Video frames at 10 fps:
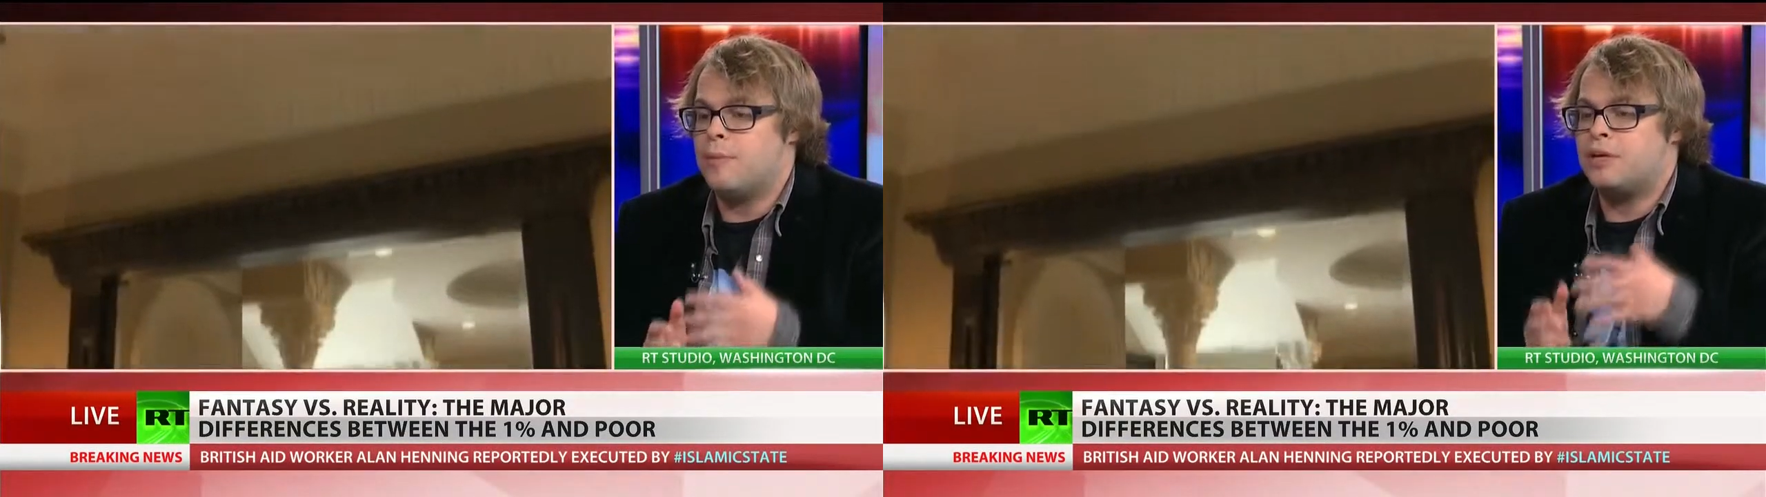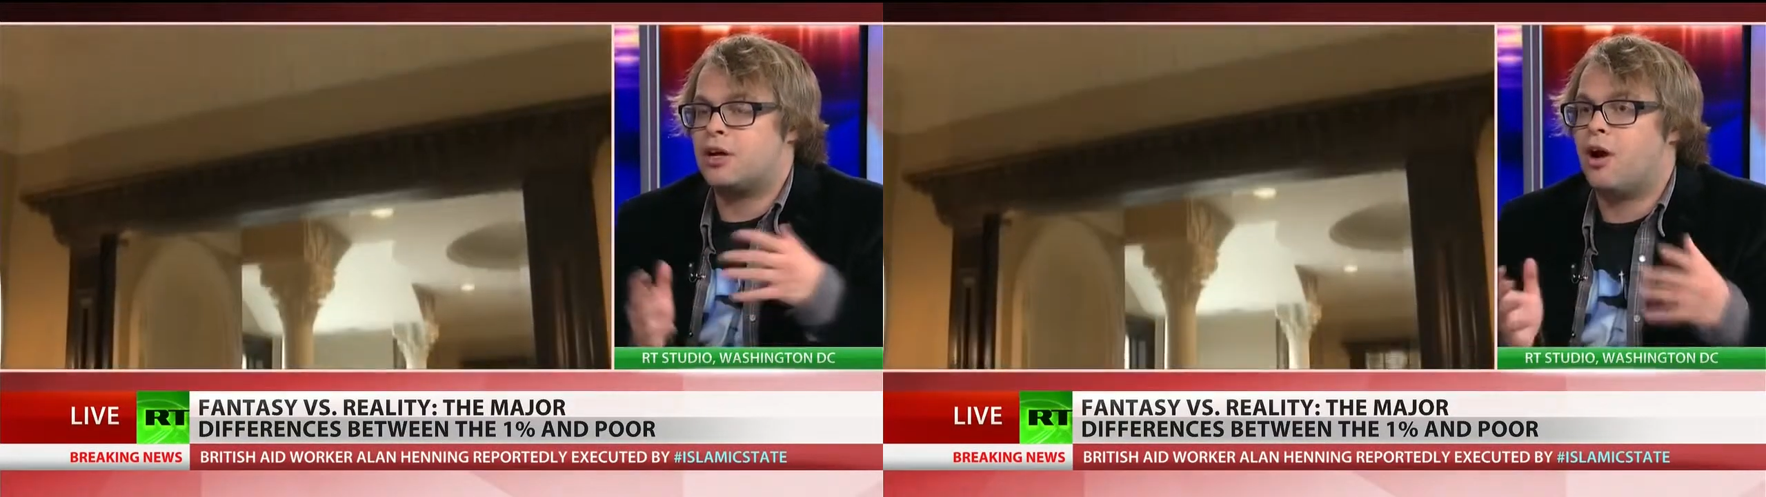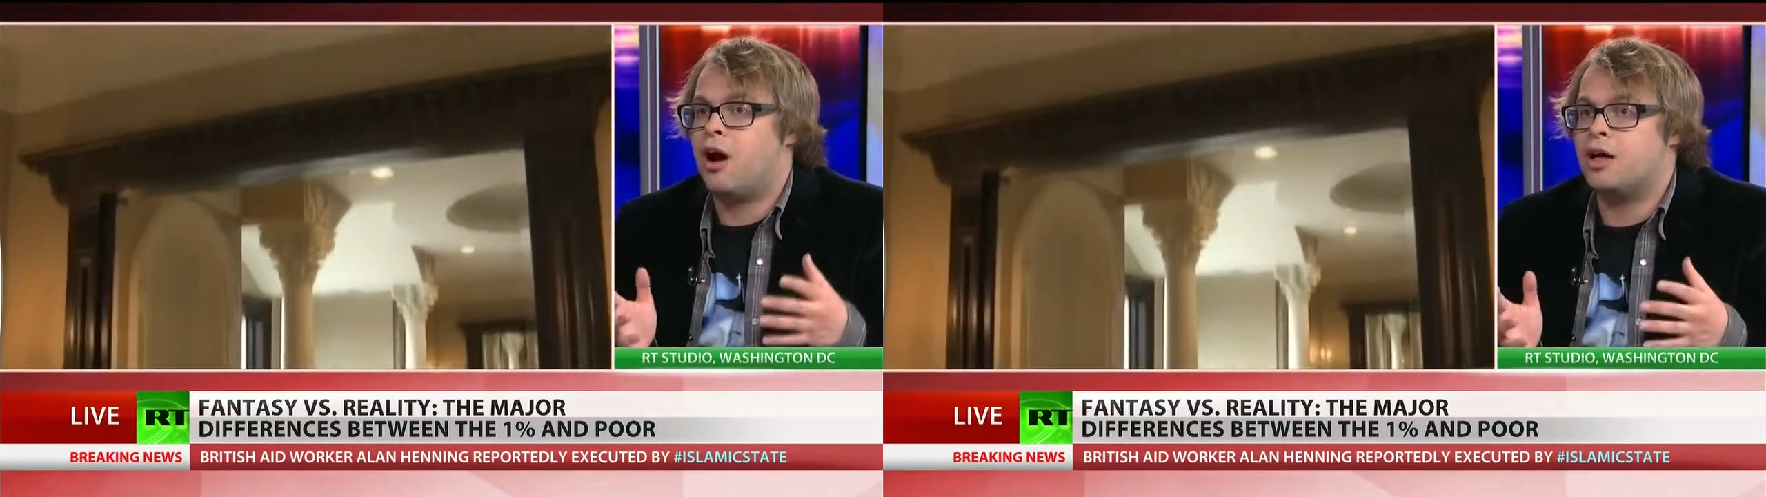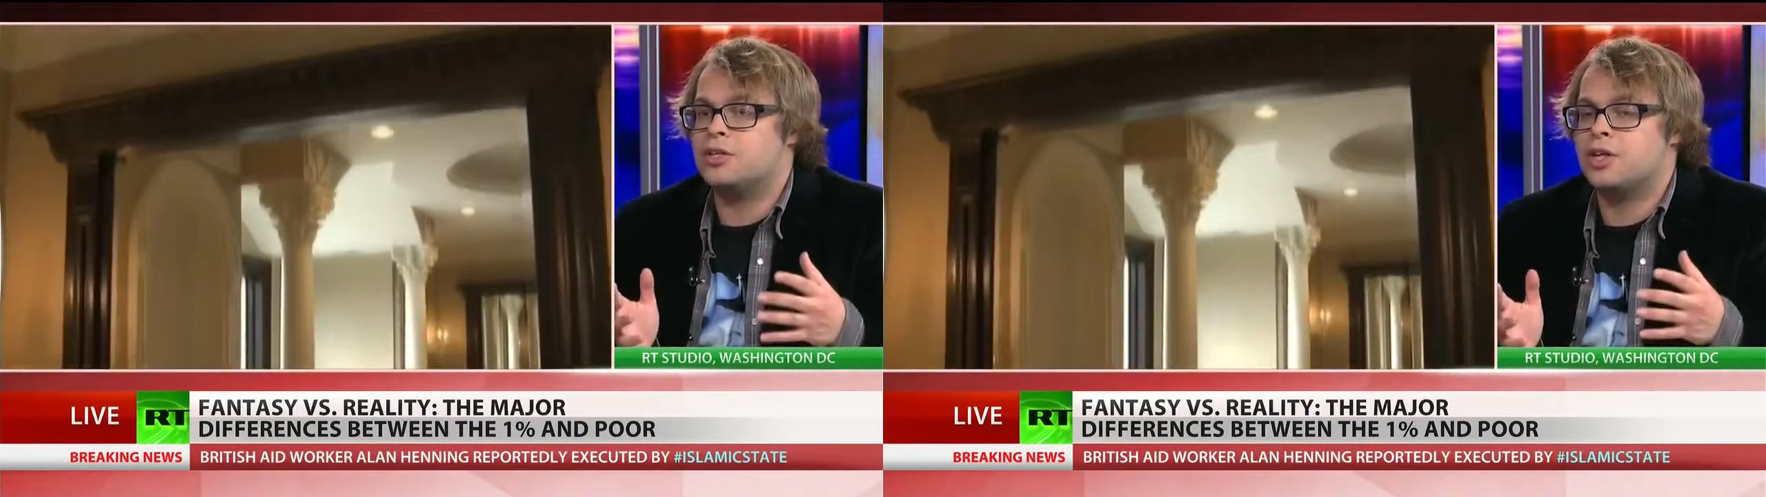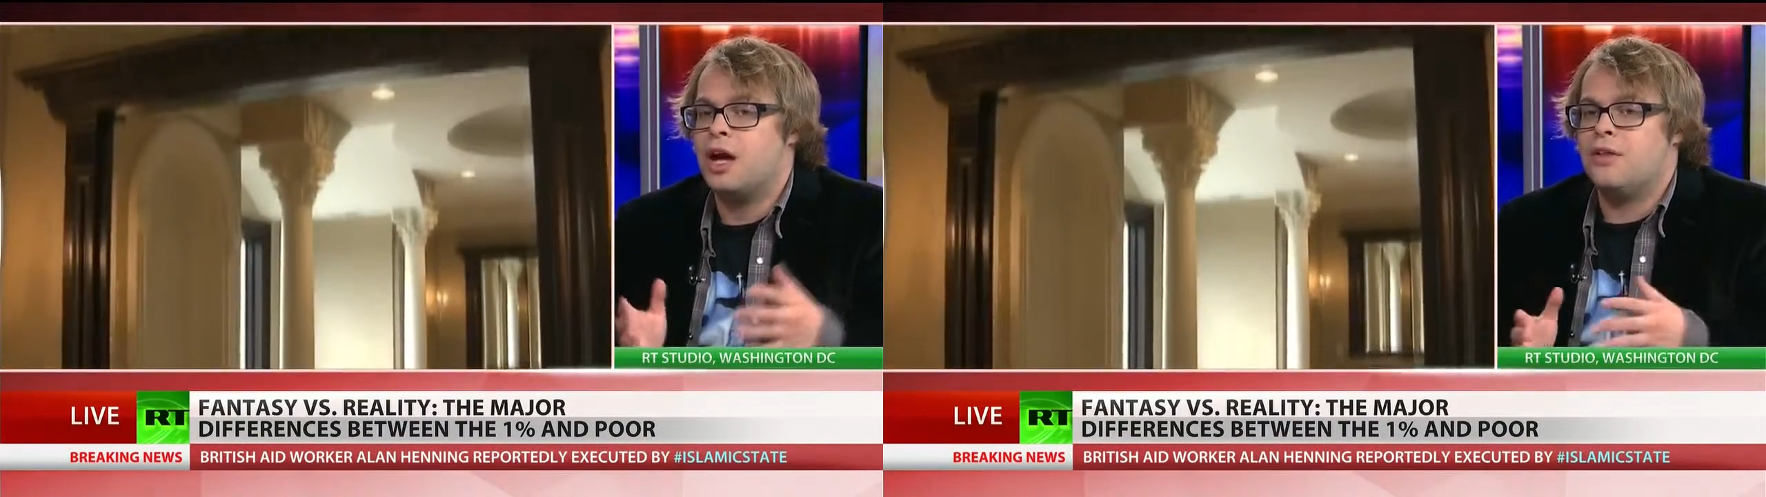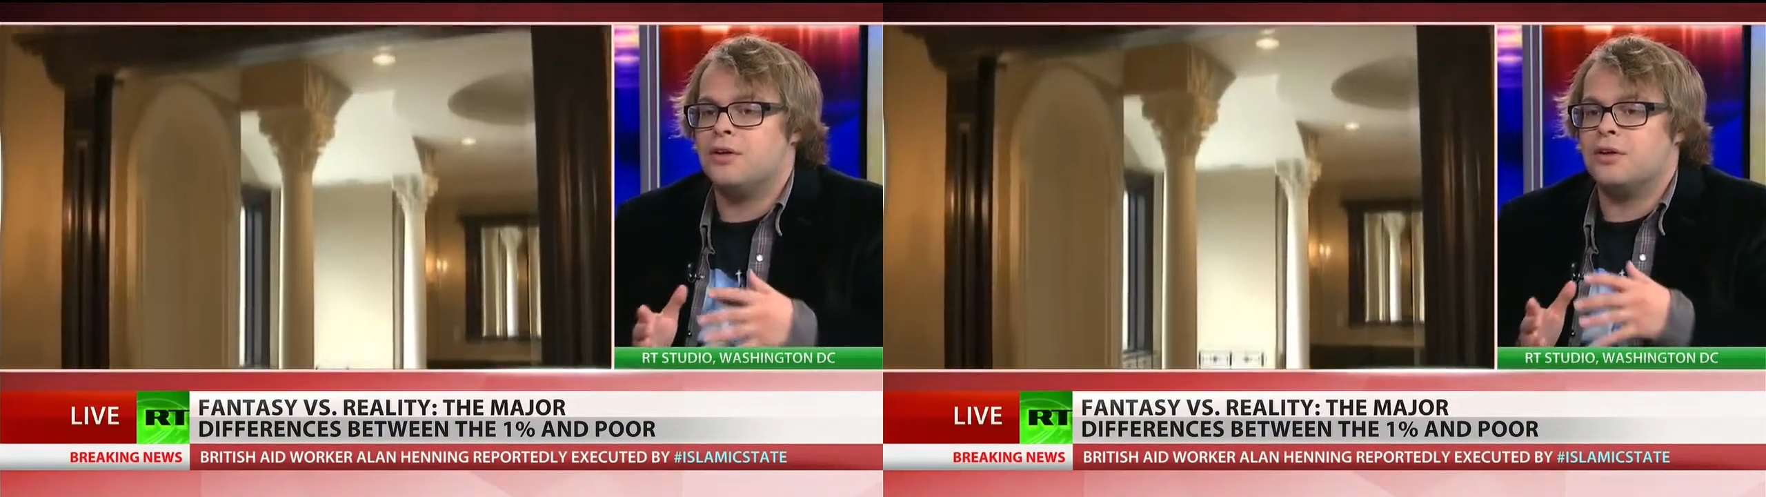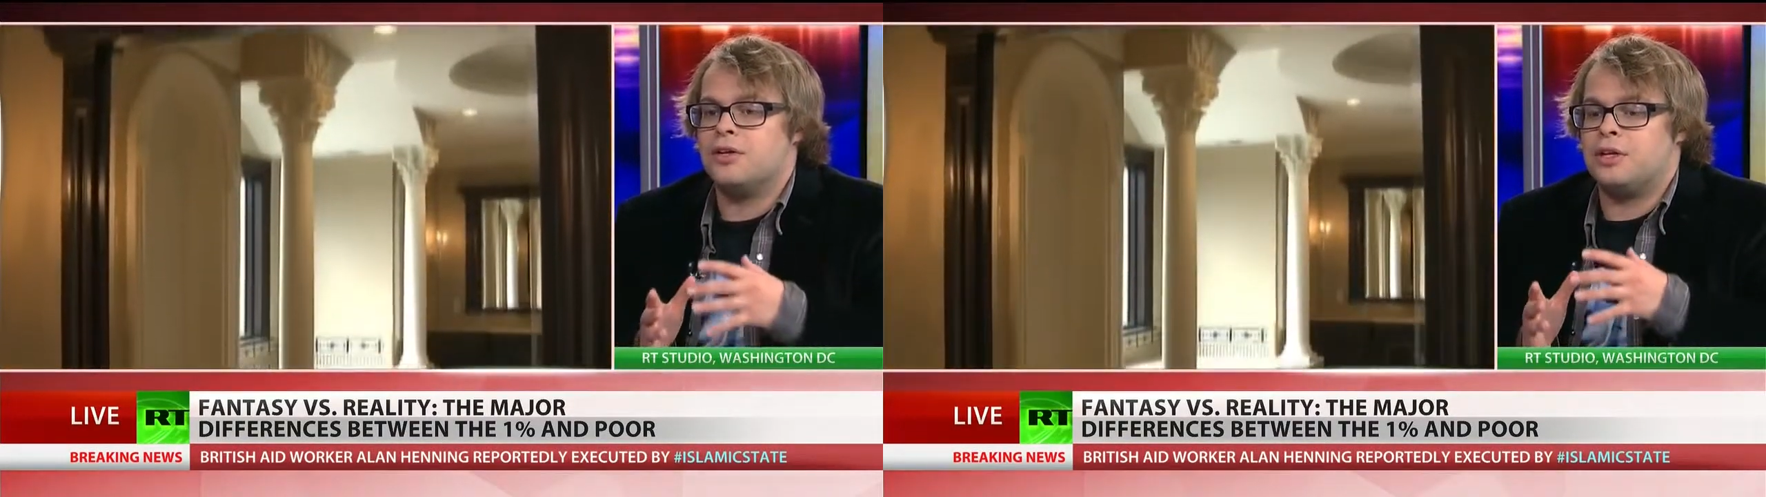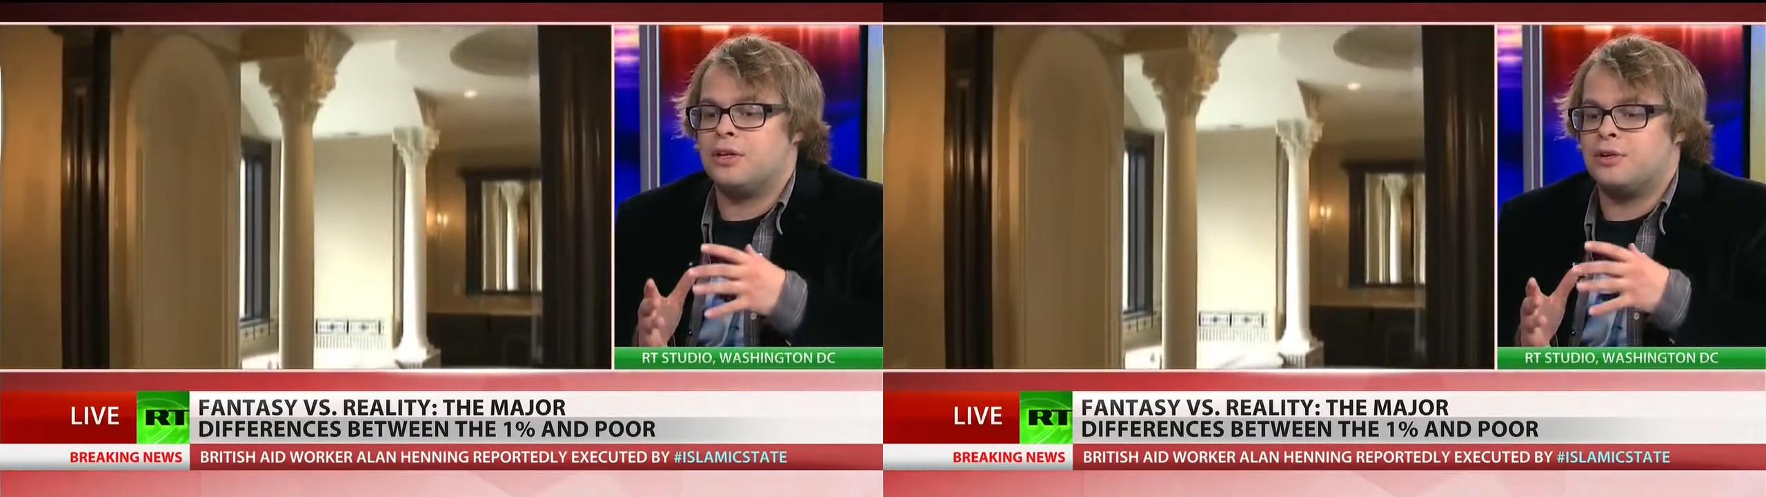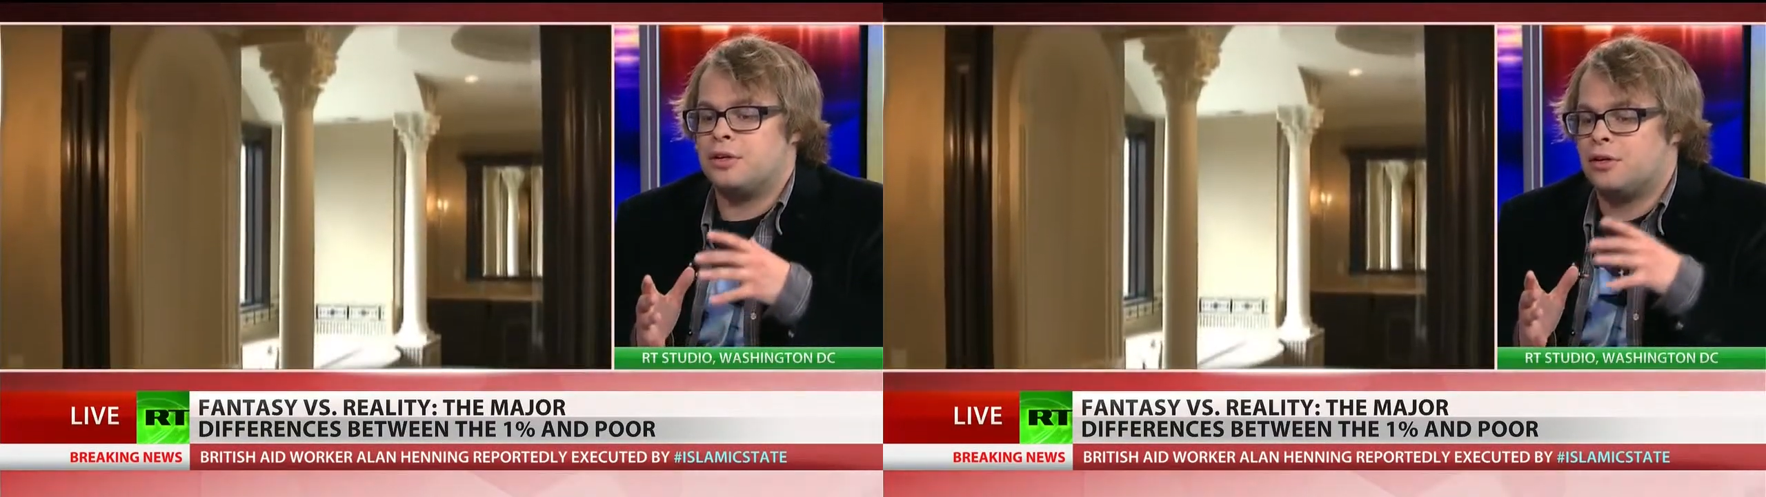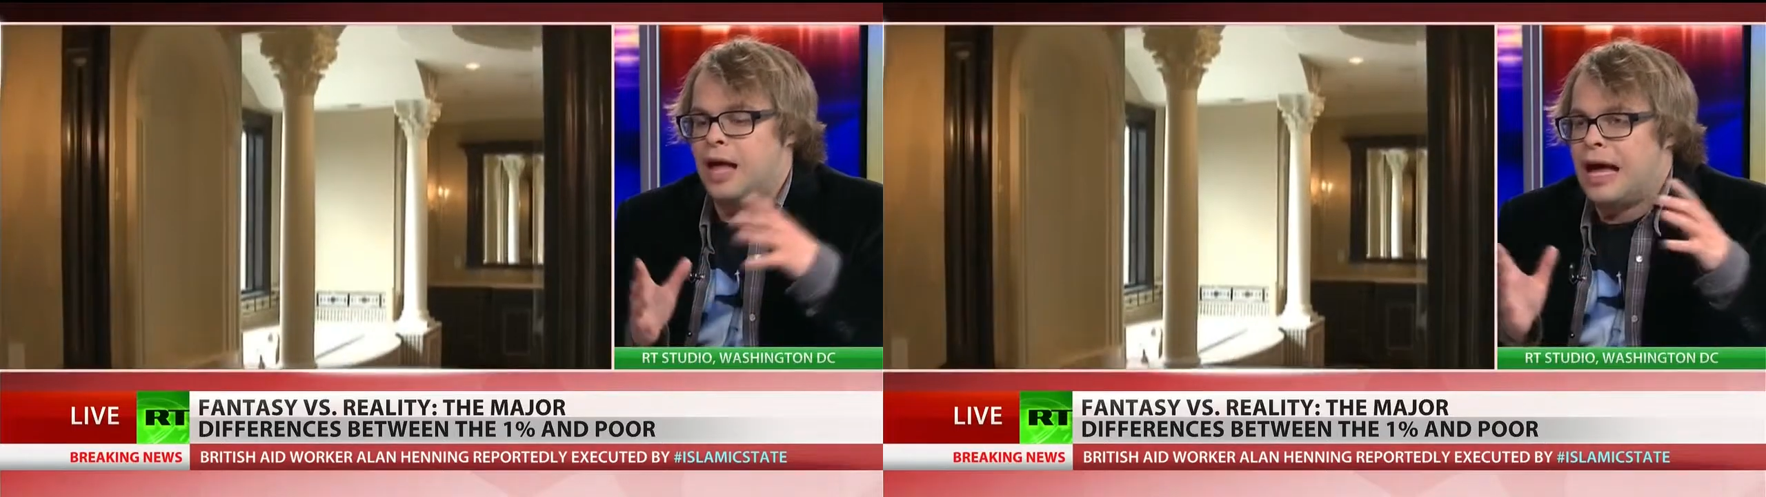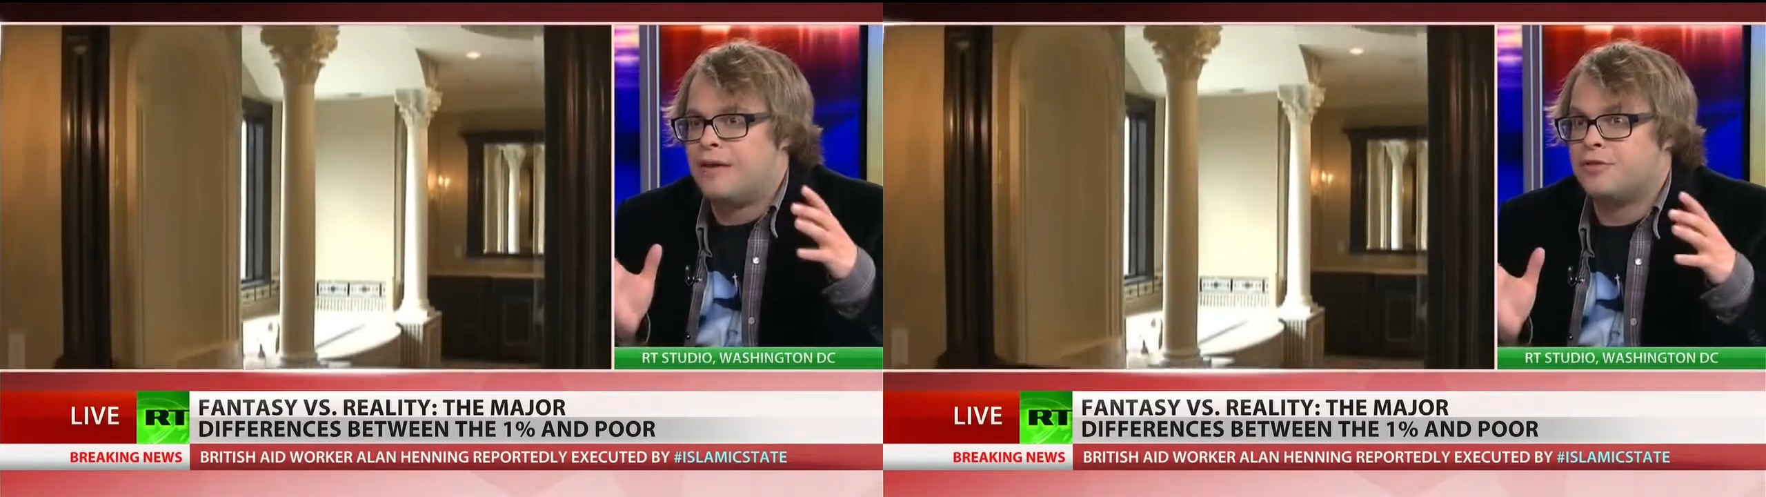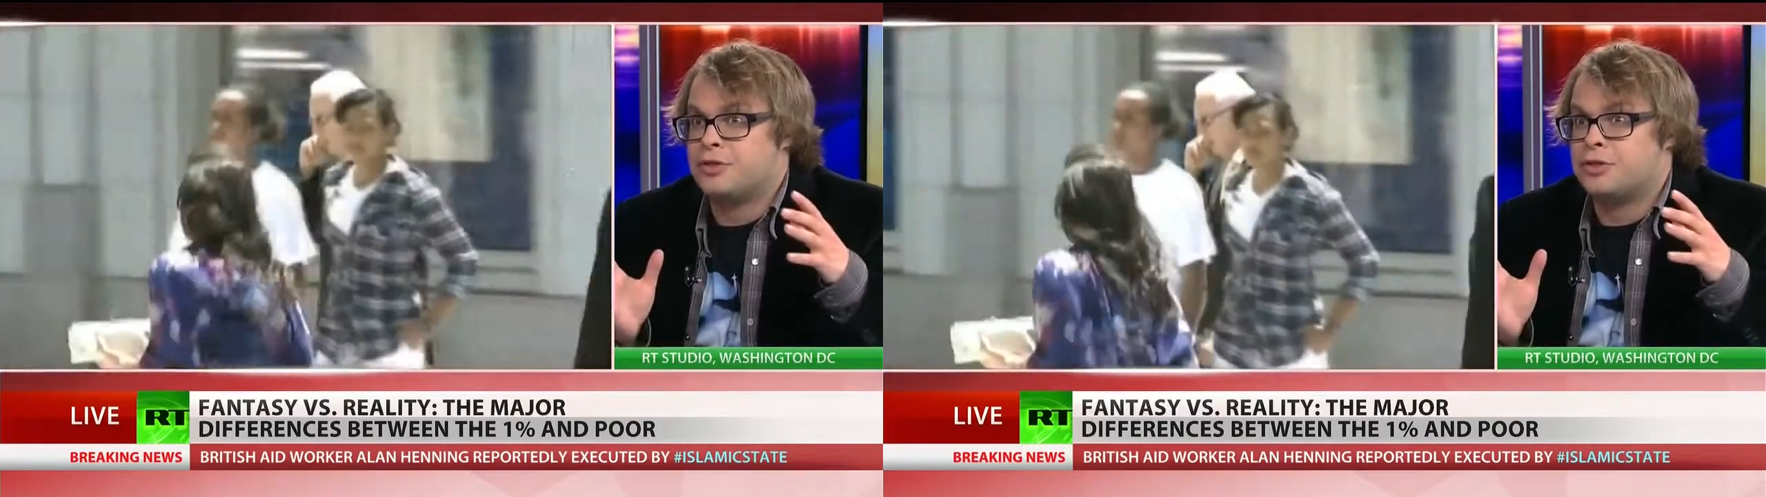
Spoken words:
and because their lives